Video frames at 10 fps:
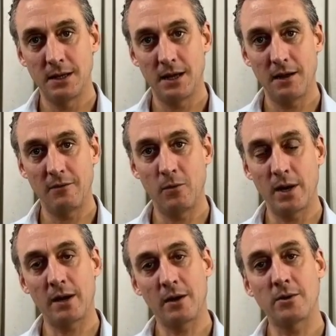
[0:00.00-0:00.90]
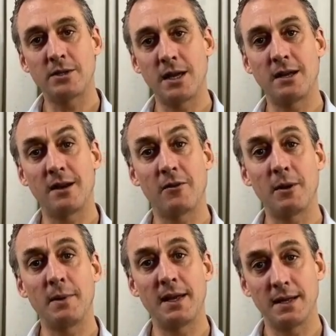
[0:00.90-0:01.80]
of what a negotiated
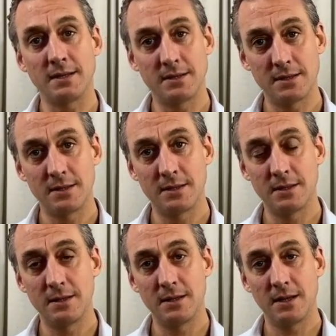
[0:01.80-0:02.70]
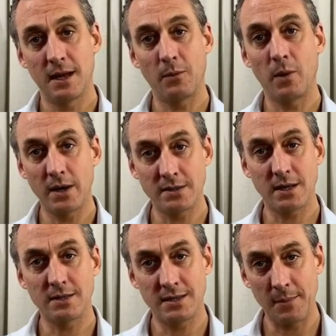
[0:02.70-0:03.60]
agreement is. And what is a
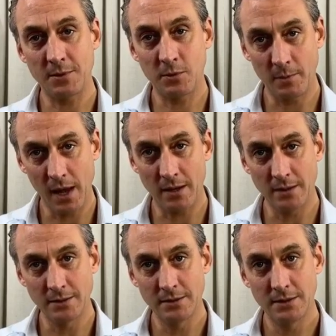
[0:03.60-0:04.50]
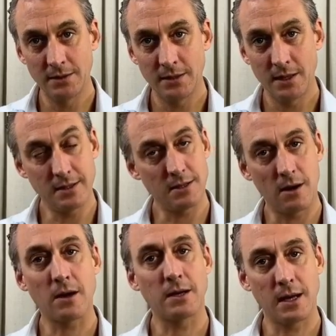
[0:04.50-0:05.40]
conceptual model? It's an
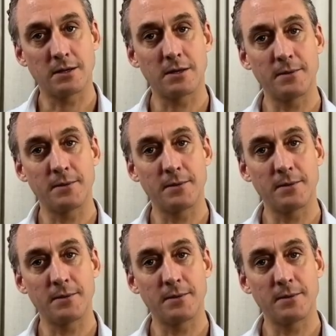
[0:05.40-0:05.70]
architecture.